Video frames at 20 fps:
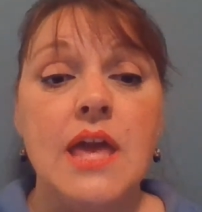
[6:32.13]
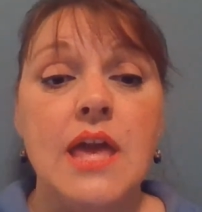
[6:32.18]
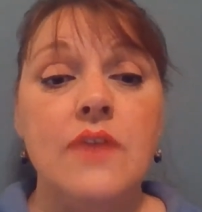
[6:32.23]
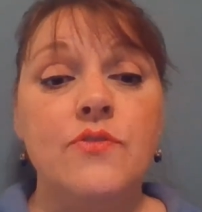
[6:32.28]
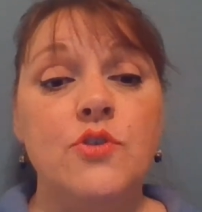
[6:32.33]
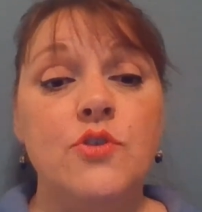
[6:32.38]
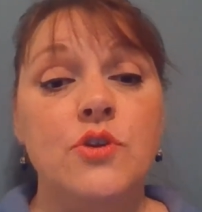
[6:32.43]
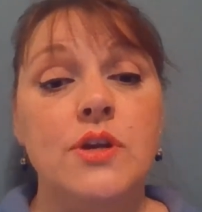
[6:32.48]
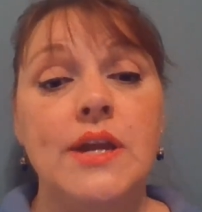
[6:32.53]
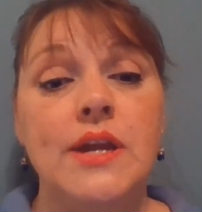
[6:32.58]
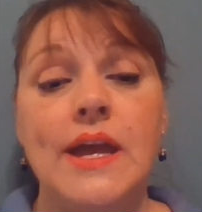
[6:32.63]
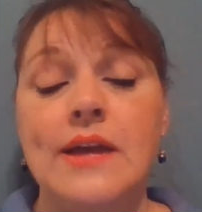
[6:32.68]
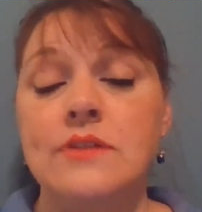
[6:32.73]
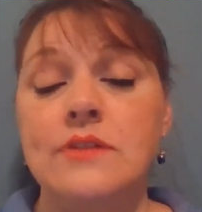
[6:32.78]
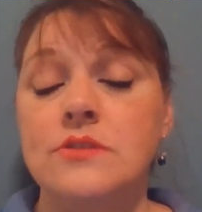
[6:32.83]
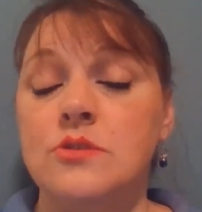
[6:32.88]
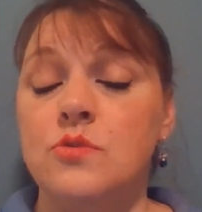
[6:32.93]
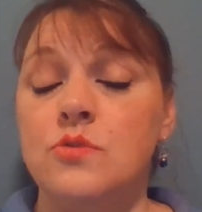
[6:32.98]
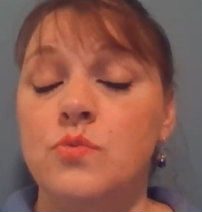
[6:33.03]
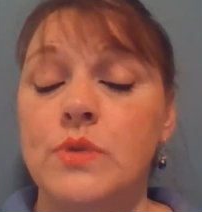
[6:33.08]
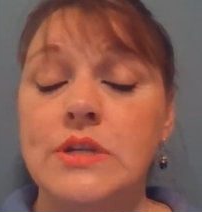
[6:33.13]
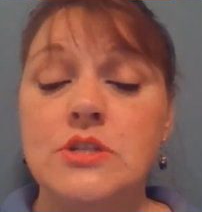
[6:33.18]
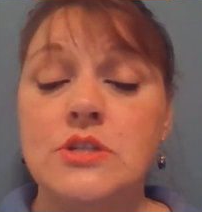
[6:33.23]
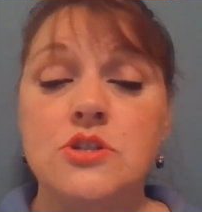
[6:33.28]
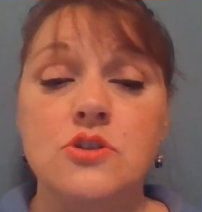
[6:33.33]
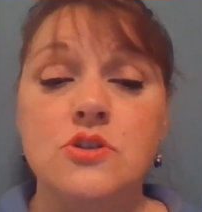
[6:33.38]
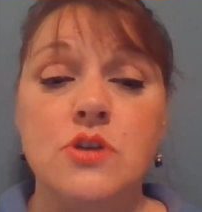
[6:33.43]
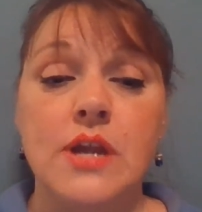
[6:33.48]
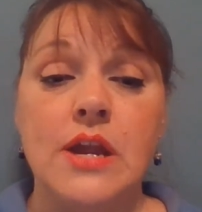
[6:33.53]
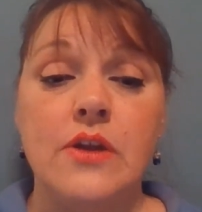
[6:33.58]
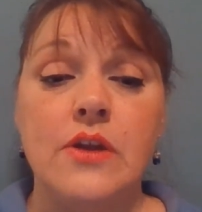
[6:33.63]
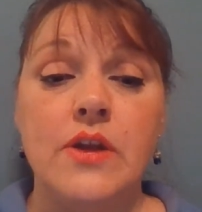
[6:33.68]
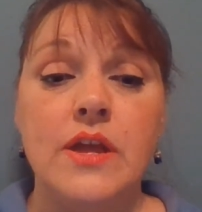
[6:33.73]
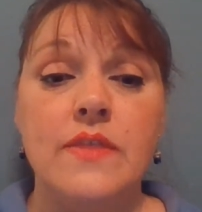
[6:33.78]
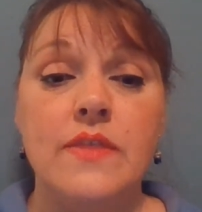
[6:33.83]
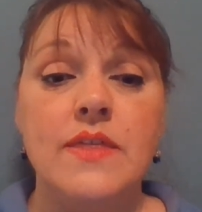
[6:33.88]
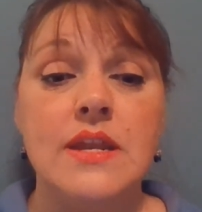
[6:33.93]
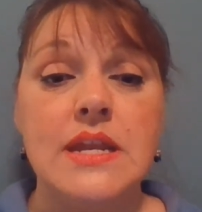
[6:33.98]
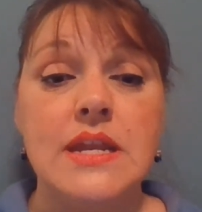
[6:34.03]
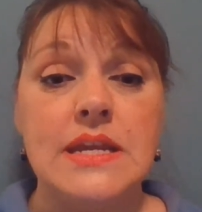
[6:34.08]
If you're a council, region, or
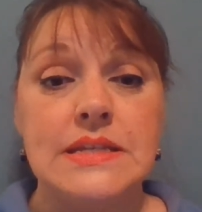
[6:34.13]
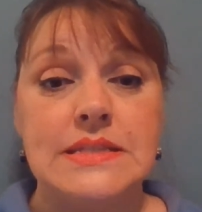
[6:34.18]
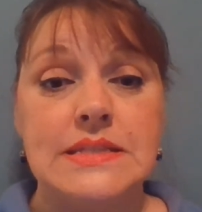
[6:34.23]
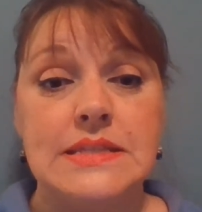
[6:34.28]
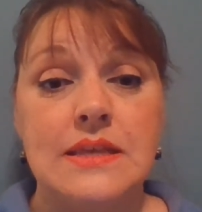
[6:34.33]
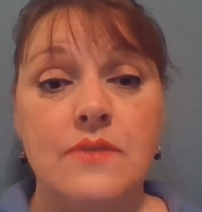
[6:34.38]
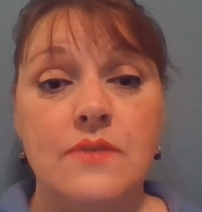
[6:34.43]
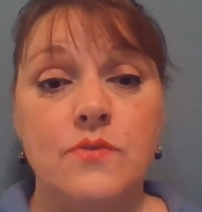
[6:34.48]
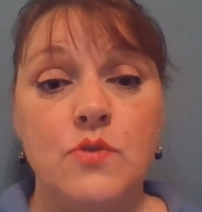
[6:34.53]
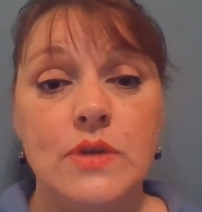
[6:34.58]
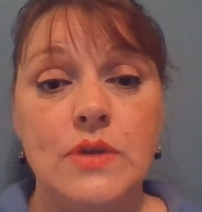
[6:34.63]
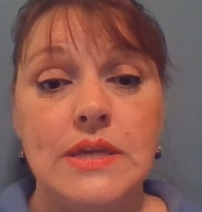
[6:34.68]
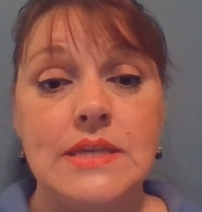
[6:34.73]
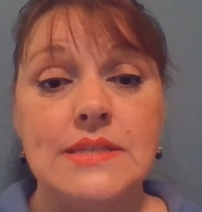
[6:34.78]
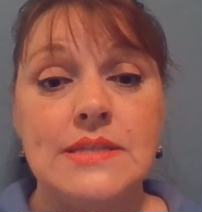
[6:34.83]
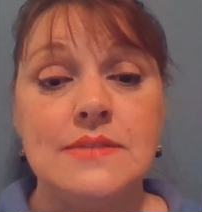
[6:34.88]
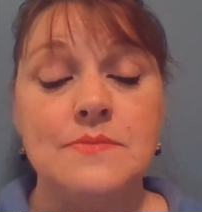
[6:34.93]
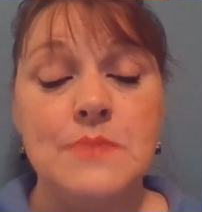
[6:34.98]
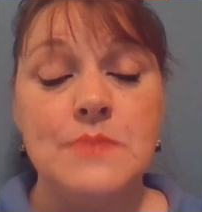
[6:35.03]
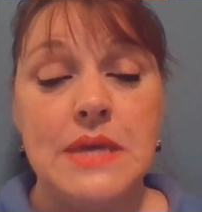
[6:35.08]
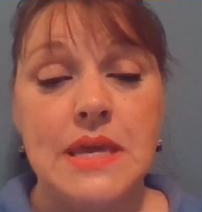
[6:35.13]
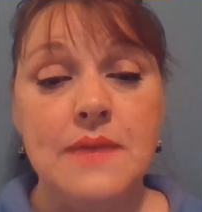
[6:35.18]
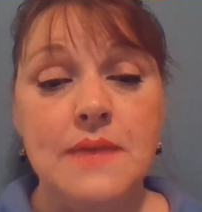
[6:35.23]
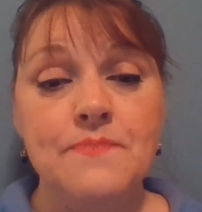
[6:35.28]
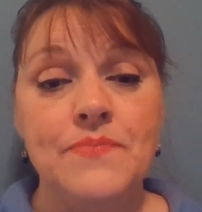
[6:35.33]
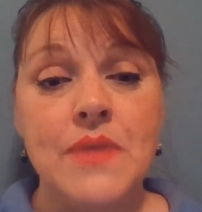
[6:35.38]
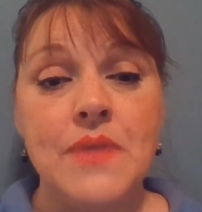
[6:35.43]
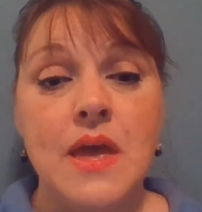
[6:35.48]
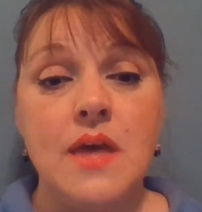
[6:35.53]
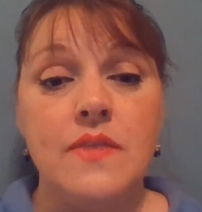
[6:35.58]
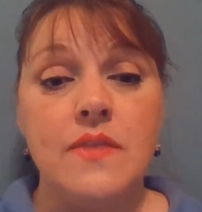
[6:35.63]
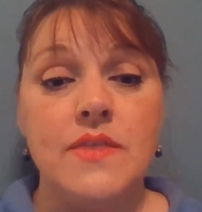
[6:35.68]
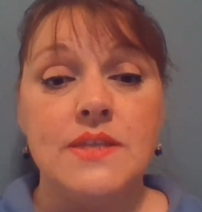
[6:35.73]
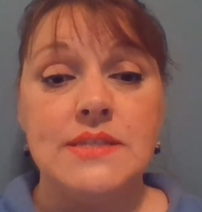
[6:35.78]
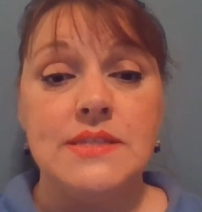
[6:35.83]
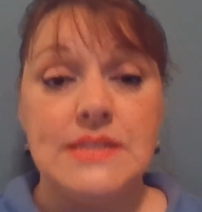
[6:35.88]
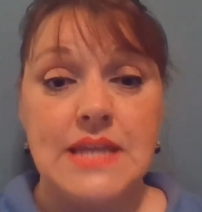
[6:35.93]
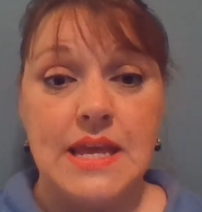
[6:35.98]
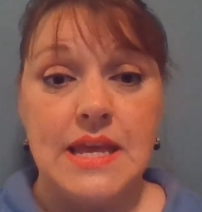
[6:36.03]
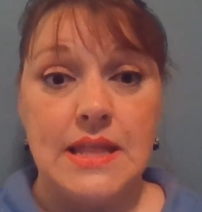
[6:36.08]
area, the next level is me, the
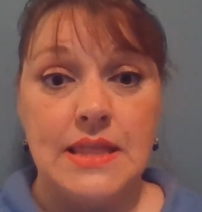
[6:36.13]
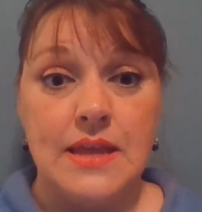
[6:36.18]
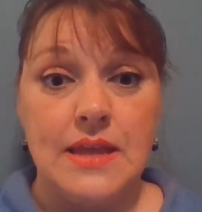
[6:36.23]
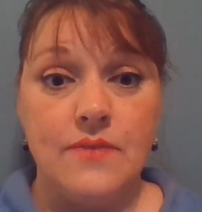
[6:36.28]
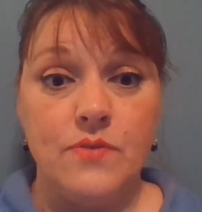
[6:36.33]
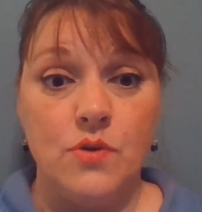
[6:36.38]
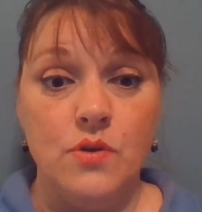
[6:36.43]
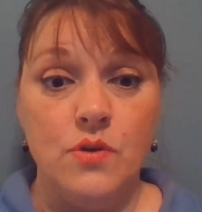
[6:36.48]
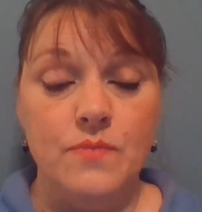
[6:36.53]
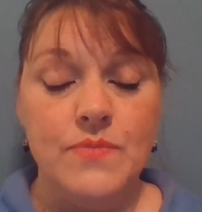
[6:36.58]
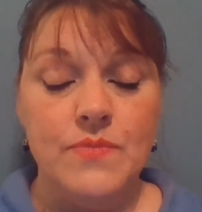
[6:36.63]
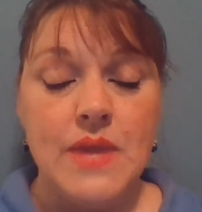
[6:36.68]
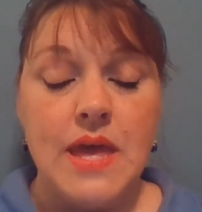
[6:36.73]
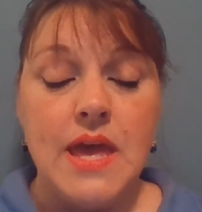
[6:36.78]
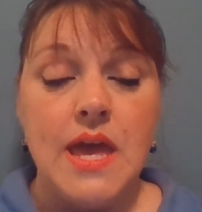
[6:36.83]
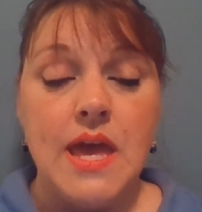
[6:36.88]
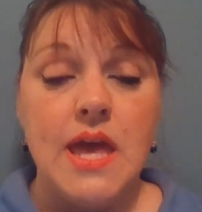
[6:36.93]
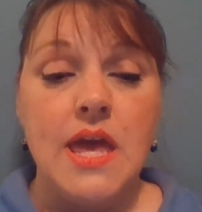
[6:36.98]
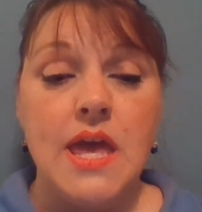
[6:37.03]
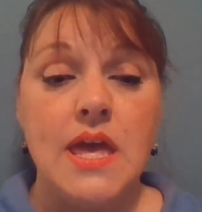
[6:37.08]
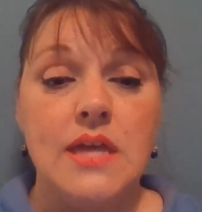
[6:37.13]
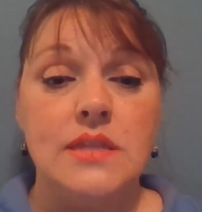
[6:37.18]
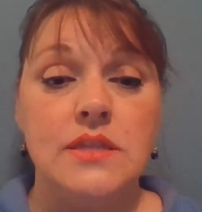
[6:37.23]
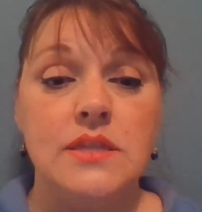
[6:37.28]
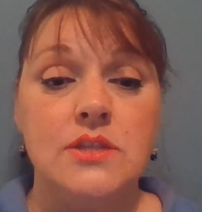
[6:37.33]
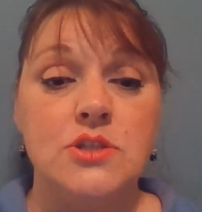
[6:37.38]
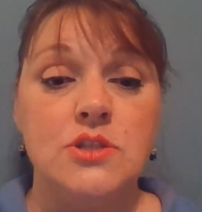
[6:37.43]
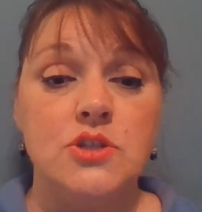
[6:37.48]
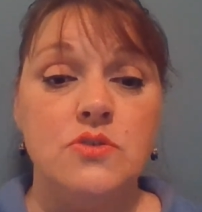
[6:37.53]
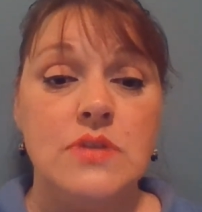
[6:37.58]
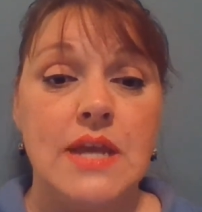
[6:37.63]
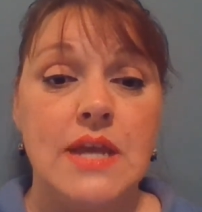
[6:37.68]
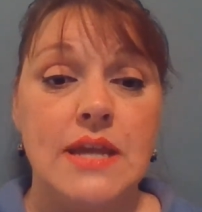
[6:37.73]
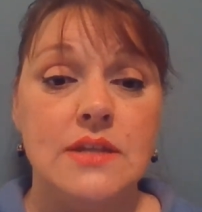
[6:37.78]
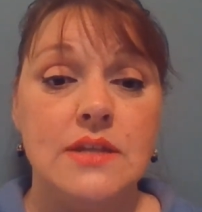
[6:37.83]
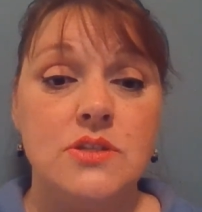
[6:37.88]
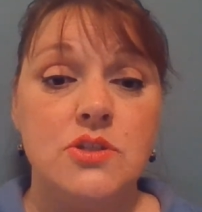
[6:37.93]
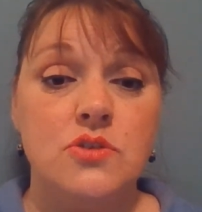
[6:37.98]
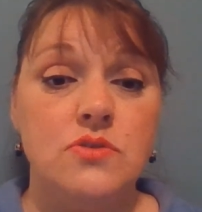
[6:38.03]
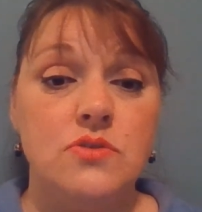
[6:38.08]
state level, and the due
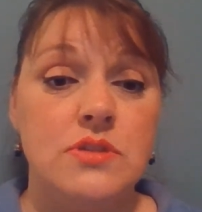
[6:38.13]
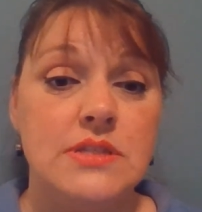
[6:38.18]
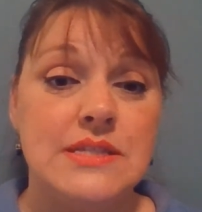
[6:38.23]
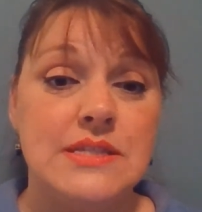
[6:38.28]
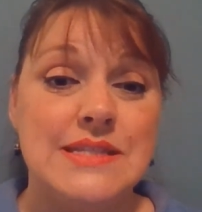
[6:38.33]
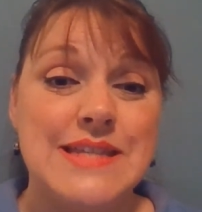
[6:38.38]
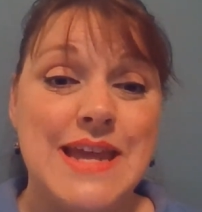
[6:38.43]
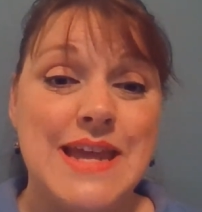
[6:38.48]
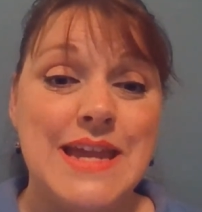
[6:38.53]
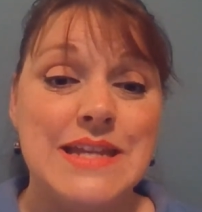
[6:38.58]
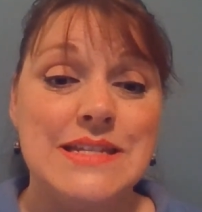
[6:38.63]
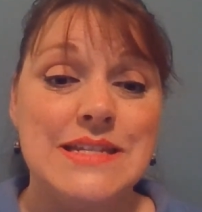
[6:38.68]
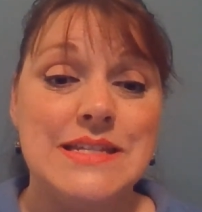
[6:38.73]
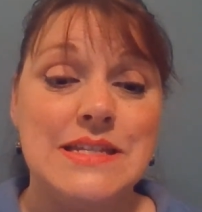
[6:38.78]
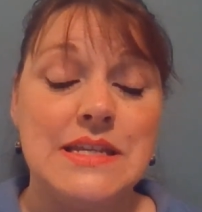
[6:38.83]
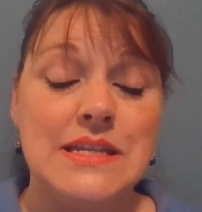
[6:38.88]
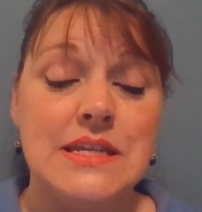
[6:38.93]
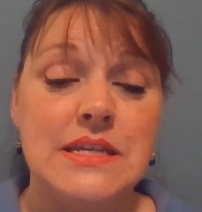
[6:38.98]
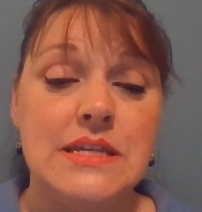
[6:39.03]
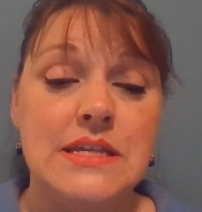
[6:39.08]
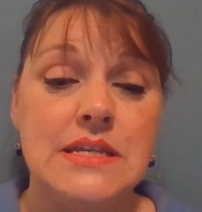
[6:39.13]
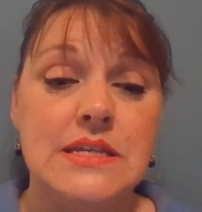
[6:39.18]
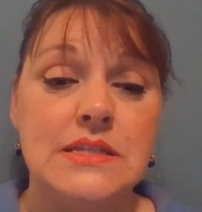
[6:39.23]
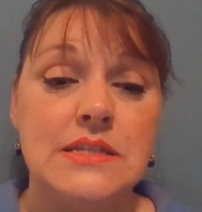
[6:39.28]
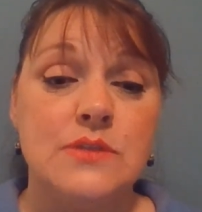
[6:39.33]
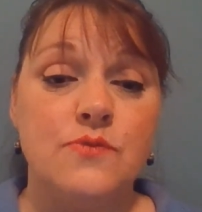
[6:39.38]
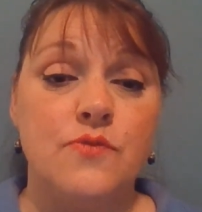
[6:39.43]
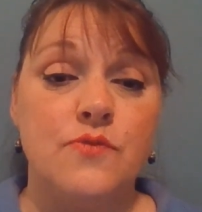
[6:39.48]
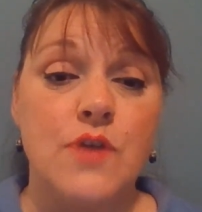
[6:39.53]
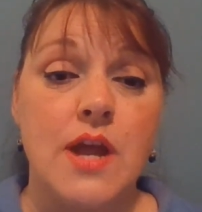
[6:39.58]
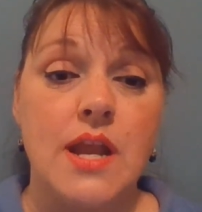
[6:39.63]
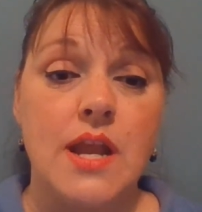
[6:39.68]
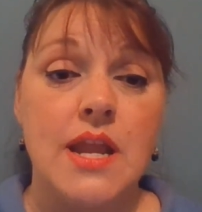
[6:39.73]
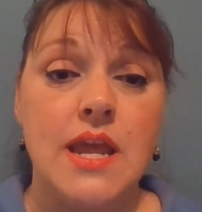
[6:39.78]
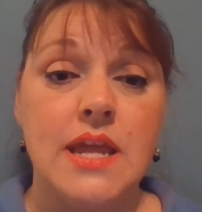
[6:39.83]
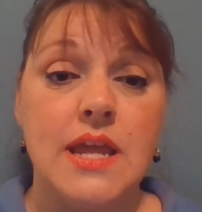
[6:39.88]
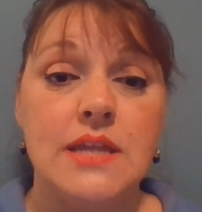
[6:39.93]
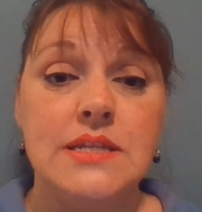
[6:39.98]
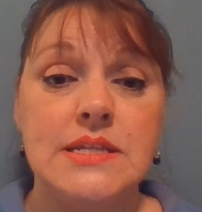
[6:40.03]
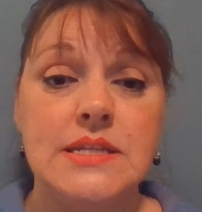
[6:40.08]
date to the state is
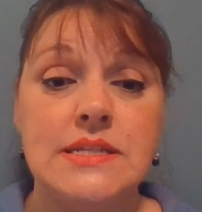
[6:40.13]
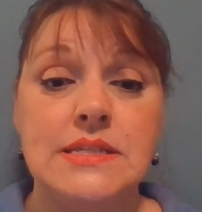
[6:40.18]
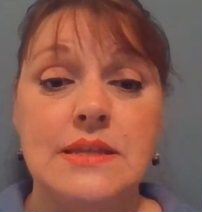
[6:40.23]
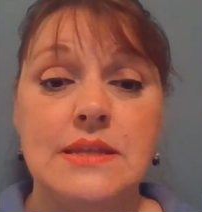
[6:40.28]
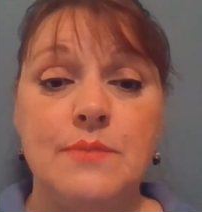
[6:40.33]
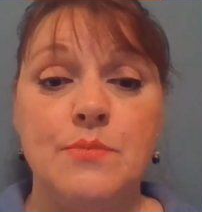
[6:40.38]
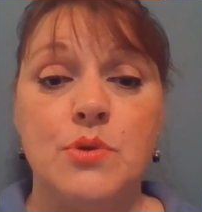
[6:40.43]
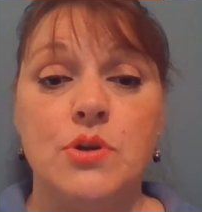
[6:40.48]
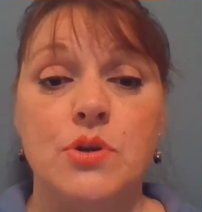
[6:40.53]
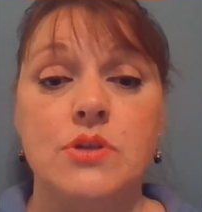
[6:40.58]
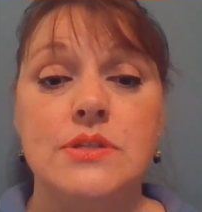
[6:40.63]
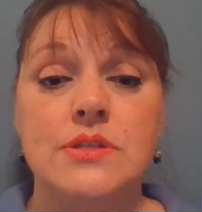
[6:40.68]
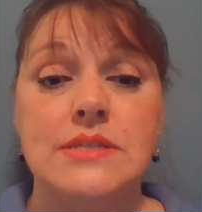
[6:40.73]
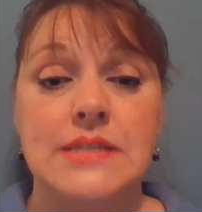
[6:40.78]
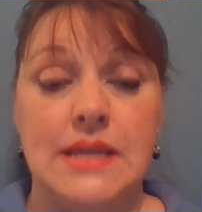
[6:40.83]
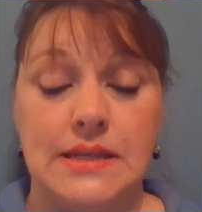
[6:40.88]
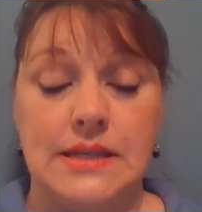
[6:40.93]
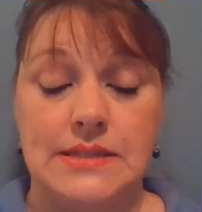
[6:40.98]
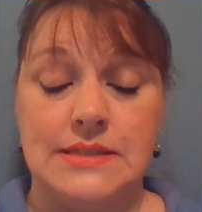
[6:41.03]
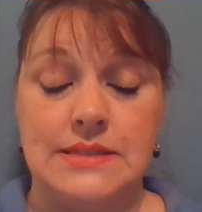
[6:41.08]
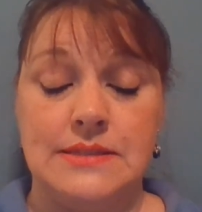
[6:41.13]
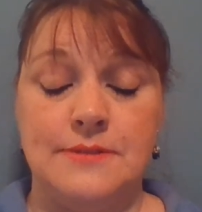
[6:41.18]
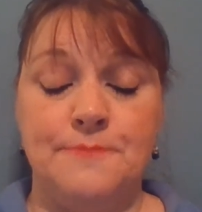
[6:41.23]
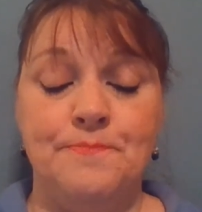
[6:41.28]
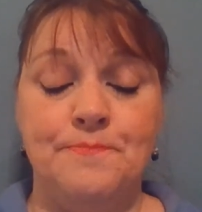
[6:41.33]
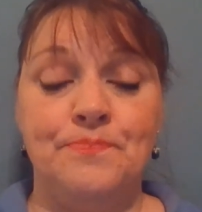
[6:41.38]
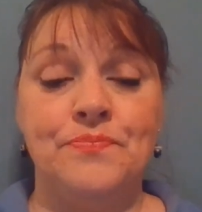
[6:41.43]
Friday, December 6th.